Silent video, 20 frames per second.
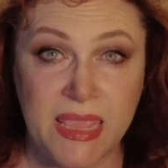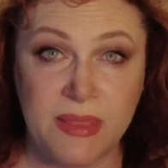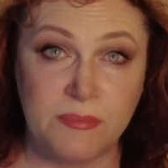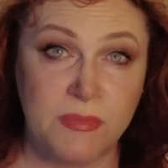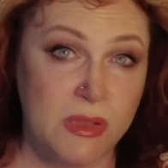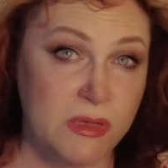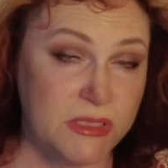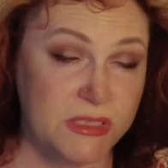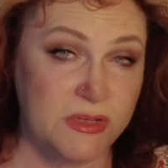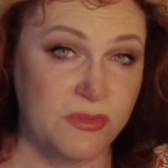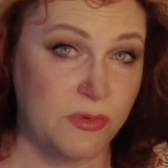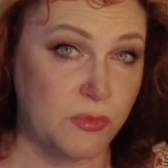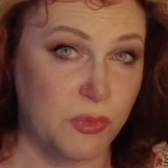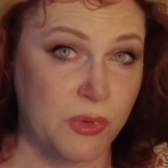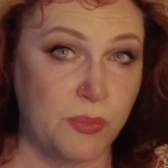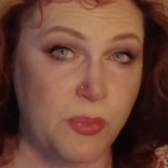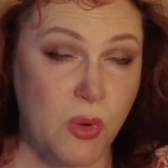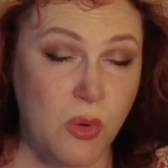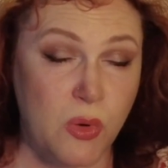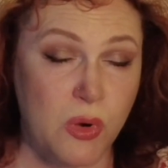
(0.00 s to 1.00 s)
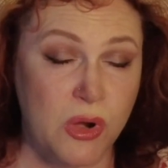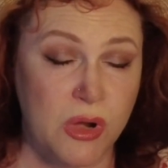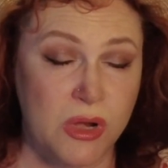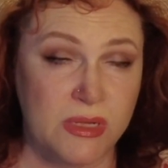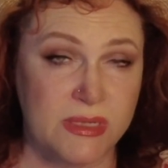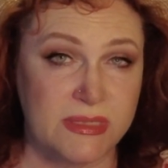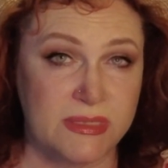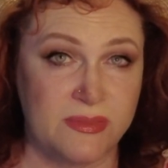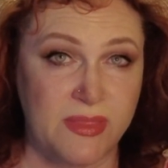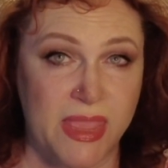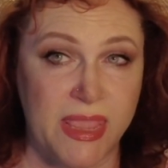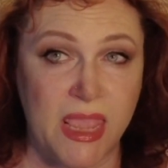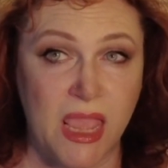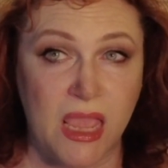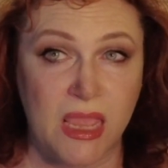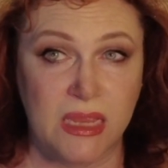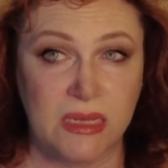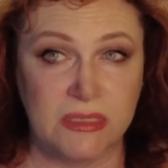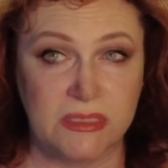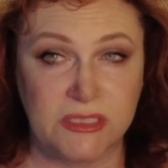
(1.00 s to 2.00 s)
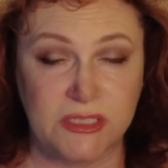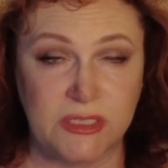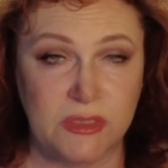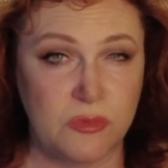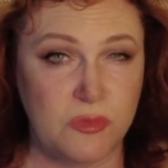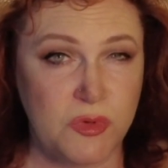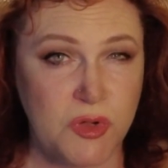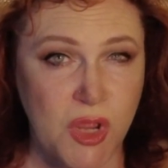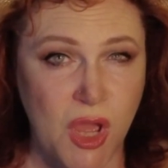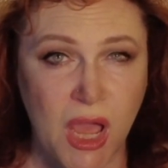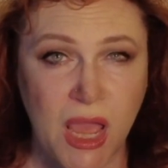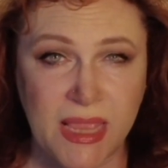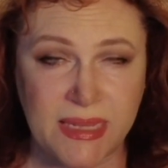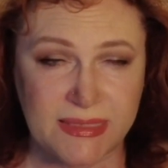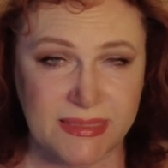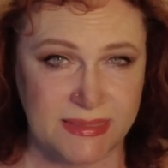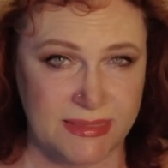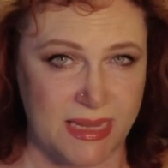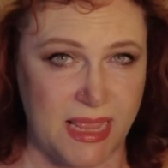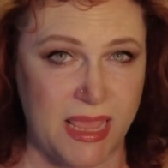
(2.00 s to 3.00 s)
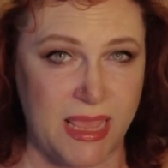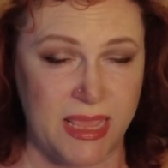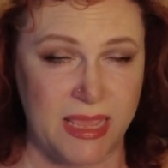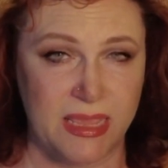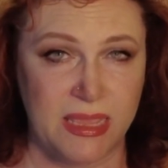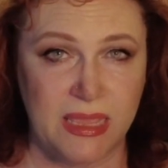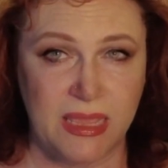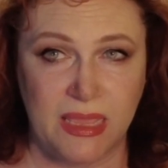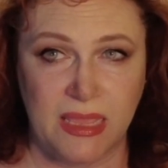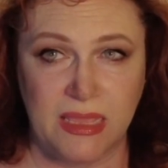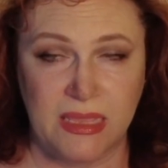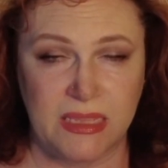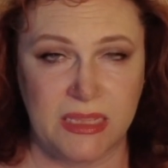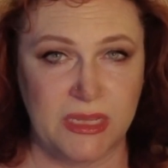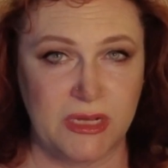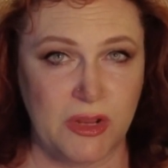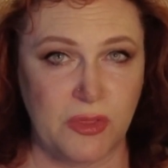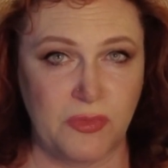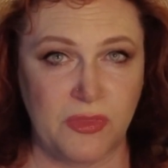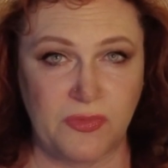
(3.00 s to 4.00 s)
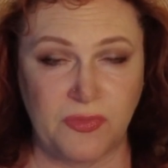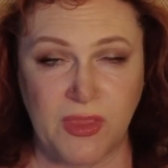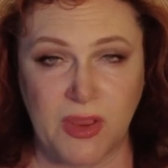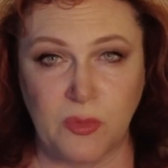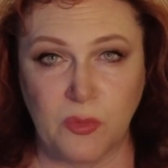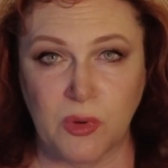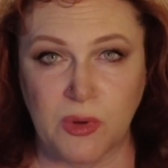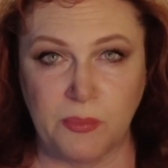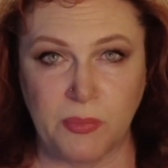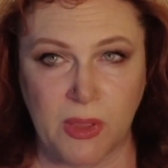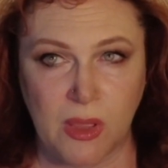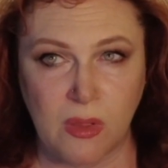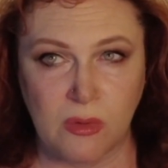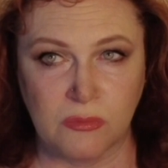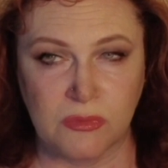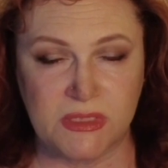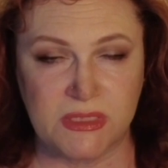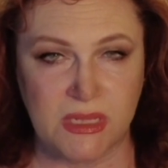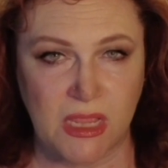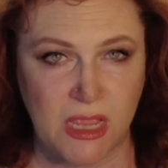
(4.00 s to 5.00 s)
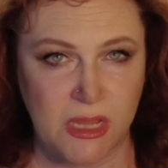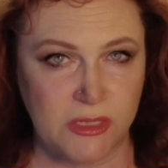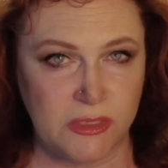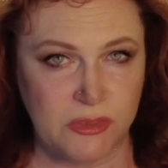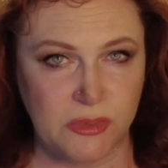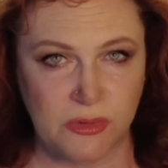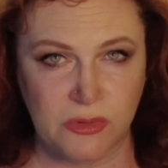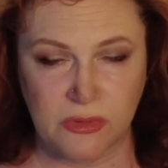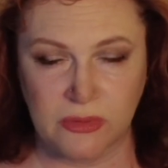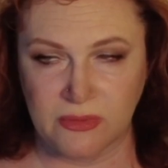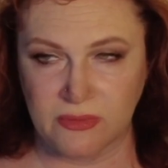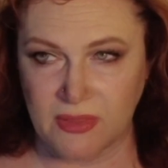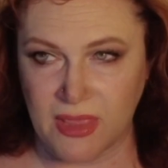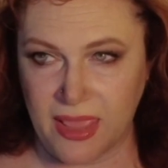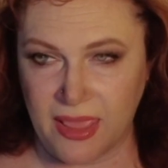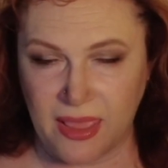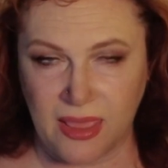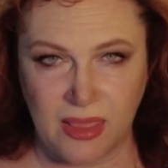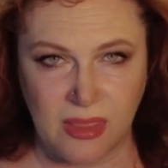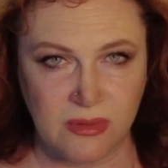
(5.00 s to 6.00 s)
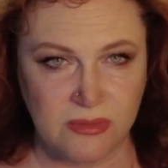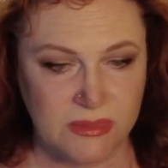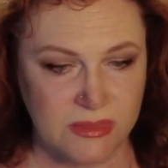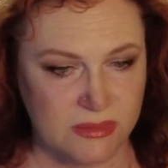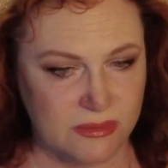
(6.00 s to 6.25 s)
most of the reports, they do not say, that there were bones under the house.